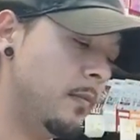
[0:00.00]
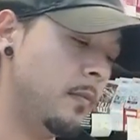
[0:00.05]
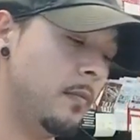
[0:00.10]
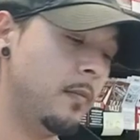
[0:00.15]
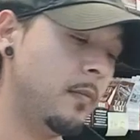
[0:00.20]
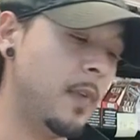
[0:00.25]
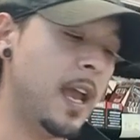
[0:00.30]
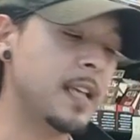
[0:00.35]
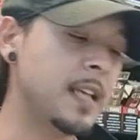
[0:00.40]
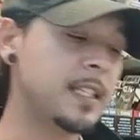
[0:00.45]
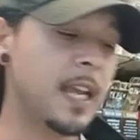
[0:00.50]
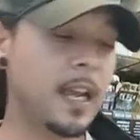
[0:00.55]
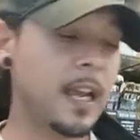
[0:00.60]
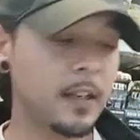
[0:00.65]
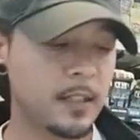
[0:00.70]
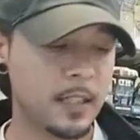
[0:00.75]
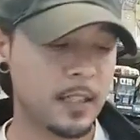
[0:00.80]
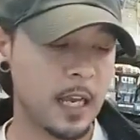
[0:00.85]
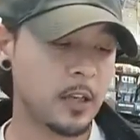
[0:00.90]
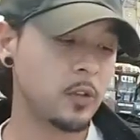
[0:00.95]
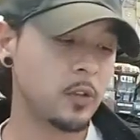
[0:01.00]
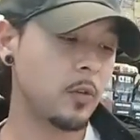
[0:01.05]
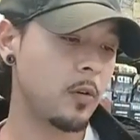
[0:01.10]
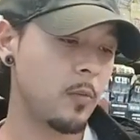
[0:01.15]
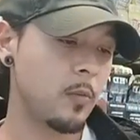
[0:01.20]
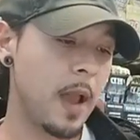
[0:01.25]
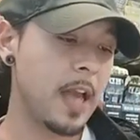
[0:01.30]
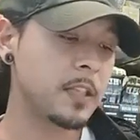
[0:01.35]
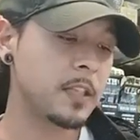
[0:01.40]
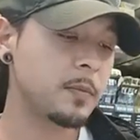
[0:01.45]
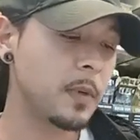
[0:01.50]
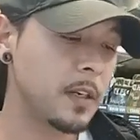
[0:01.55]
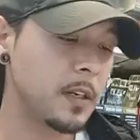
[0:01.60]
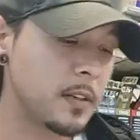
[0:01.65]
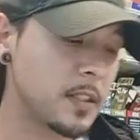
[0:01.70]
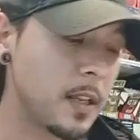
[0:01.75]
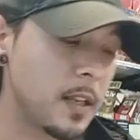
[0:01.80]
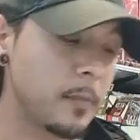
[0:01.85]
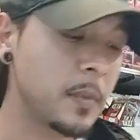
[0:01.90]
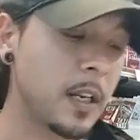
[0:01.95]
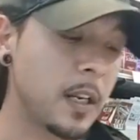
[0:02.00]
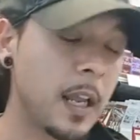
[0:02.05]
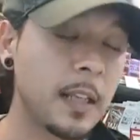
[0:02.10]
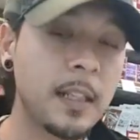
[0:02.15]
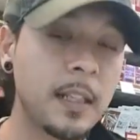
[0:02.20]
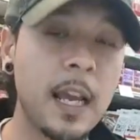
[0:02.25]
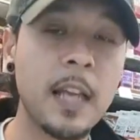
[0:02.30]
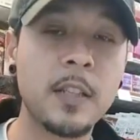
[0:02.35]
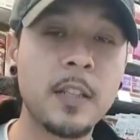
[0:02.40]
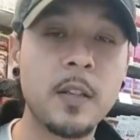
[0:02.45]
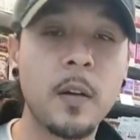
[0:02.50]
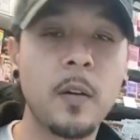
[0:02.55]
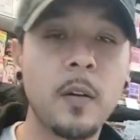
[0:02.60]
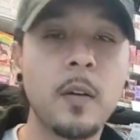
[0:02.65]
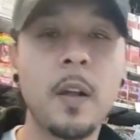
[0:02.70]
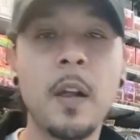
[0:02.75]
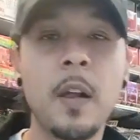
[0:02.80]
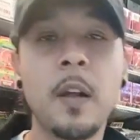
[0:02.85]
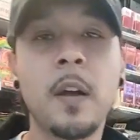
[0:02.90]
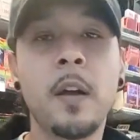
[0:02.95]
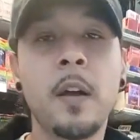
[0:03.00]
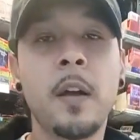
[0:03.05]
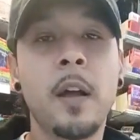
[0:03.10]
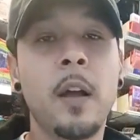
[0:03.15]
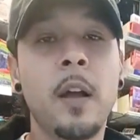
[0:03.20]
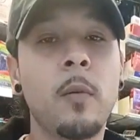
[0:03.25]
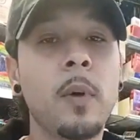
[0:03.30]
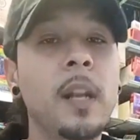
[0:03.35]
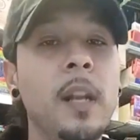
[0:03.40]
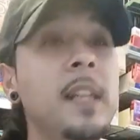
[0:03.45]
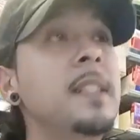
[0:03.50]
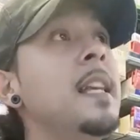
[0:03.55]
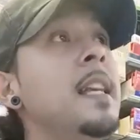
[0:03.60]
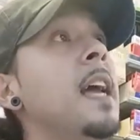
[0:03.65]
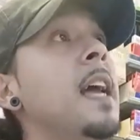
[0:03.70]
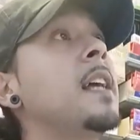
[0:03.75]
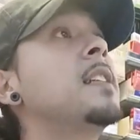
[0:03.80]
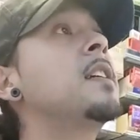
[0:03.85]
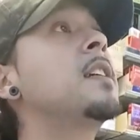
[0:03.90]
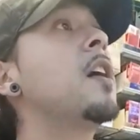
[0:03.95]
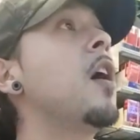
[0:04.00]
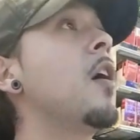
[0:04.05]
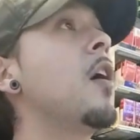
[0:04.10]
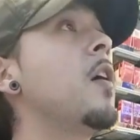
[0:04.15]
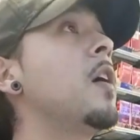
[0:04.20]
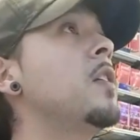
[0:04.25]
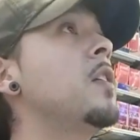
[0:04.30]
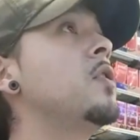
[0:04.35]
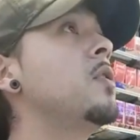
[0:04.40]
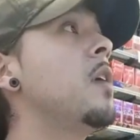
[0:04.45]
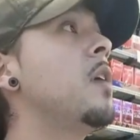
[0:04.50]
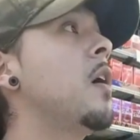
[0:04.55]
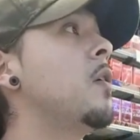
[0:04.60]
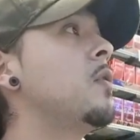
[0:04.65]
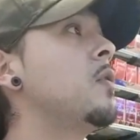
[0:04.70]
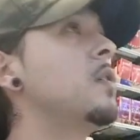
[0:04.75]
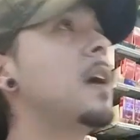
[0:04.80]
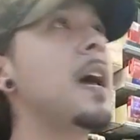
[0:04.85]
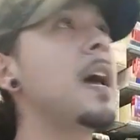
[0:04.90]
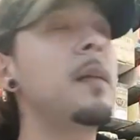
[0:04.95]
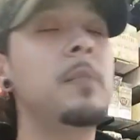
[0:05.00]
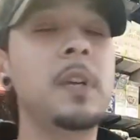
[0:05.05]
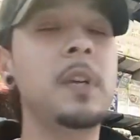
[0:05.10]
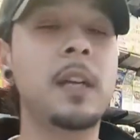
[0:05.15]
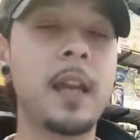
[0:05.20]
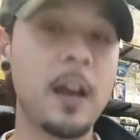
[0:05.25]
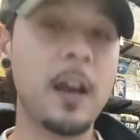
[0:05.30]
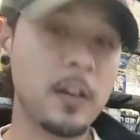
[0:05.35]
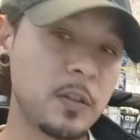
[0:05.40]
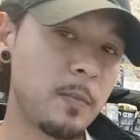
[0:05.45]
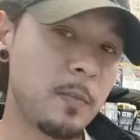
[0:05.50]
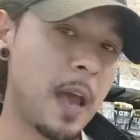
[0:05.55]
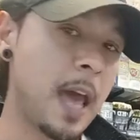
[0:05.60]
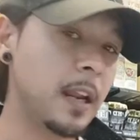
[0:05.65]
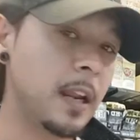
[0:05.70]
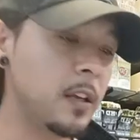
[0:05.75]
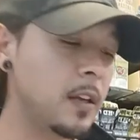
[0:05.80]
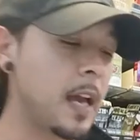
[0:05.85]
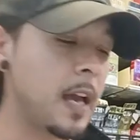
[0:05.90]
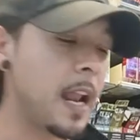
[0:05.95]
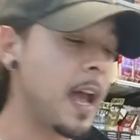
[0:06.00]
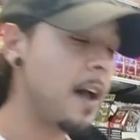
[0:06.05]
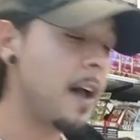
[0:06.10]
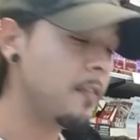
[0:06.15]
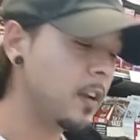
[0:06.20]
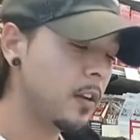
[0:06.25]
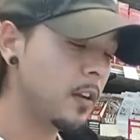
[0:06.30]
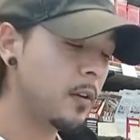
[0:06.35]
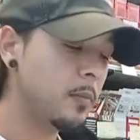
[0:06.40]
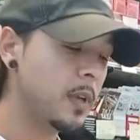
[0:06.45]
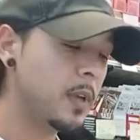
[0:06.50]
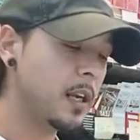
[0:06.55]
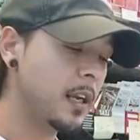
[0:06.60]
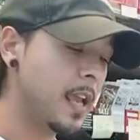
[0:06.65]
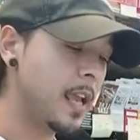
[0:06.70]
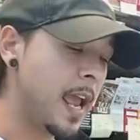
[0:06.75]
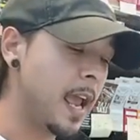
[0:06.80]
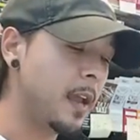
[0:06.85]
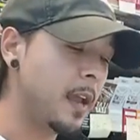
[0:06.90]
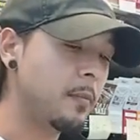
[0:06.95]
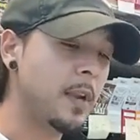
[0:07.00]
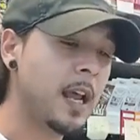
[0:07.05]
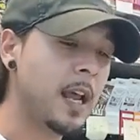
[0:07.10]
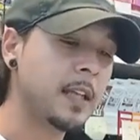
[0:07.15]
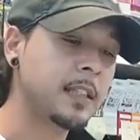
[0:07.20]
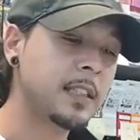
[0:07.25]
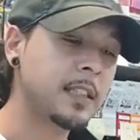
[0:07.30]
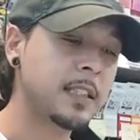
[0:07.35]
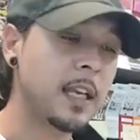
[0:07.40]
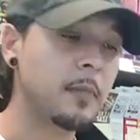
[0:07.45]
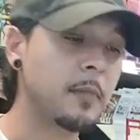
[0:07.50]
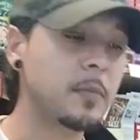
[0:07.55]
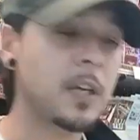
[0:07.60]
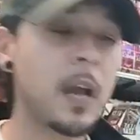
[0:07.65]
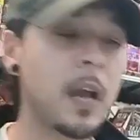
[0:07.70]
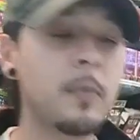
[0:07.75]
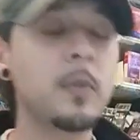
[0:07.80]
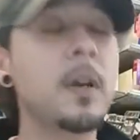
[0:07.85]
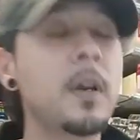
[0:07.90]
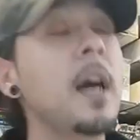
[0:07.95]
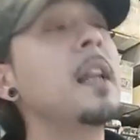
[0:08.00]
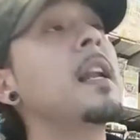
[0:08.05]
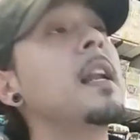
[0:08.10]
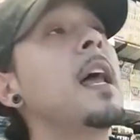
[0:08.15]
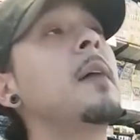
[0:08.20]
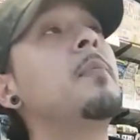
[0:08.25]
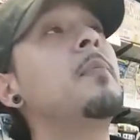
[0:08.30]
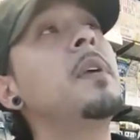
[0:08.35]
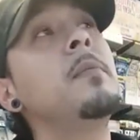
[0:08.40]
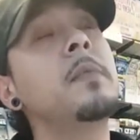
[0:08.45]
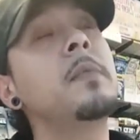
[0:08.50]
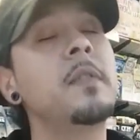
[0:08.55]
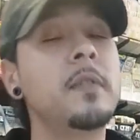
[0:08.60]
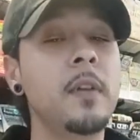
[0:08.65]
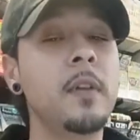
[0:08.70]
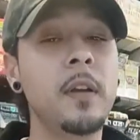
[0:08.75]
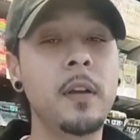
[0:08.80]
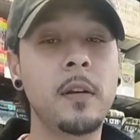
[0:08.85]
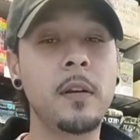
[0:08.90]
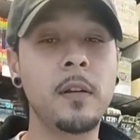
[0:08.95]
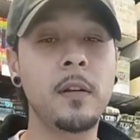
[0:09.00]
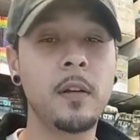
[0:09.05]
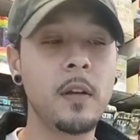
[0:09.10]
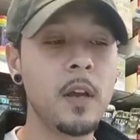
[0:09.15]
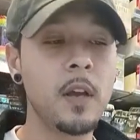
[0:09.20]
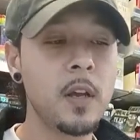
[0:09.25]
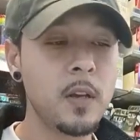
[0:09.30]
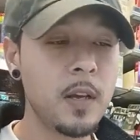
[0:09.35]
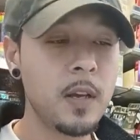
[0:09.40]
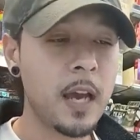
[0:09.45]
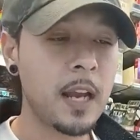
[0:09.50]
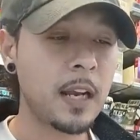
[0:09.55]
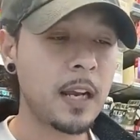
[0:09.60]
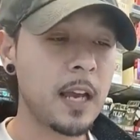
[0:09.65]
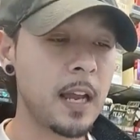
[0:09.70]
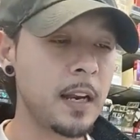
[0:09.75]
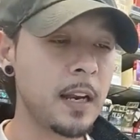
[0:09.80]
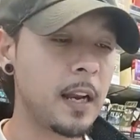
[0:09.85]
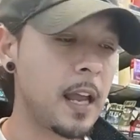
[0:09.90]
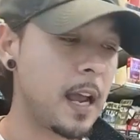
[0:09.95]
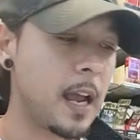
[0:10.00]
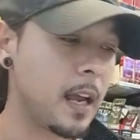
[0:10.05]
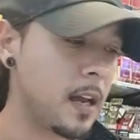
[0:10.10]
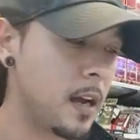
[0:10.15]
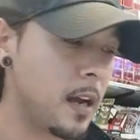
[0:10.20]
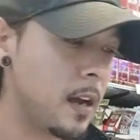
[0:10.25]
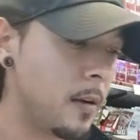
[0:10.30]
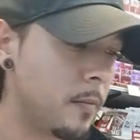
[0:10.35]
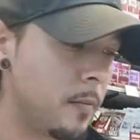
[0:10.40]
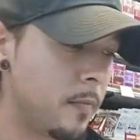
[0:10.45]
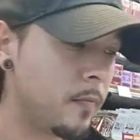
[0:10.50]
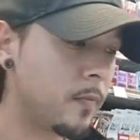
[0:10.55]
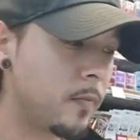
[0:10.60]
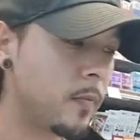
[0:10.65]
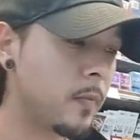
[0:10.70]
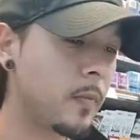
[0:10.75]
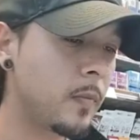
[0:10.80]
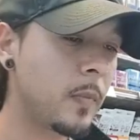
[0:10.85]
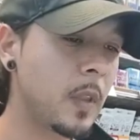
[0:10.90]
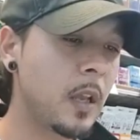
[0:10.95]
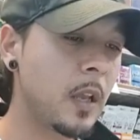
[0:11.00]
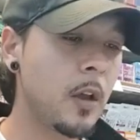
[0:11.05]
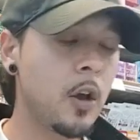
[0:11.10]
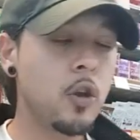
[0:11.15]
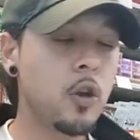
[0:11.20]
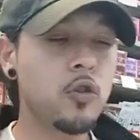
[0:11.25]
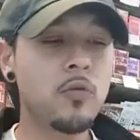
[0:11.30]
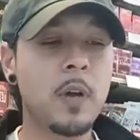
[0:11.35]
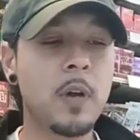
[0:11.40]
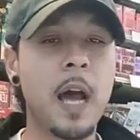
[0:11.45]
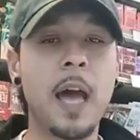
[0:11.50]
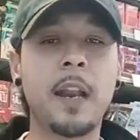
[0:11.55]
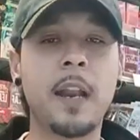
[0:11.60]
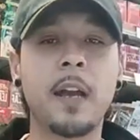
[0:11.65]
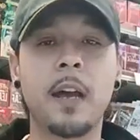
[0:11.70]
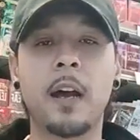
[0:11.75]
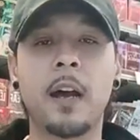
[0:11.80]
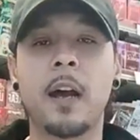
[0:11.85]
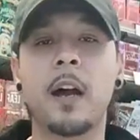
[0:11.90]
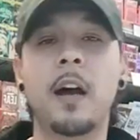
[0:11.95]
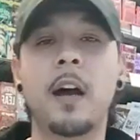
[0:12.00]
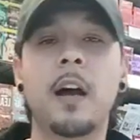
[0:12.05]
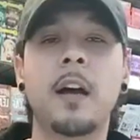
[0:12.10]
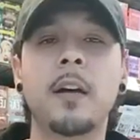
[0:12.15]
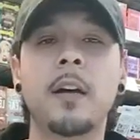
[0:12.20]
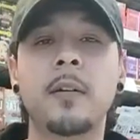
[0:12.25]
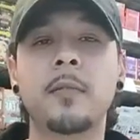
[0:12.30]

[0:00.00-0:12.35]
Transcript: SH, sexual harassment, or something like that. So it really takes courage. You got to be charismatic. You got to have a little bit of game, and at the same time you got to like peep the scene. You got to kind of like you got to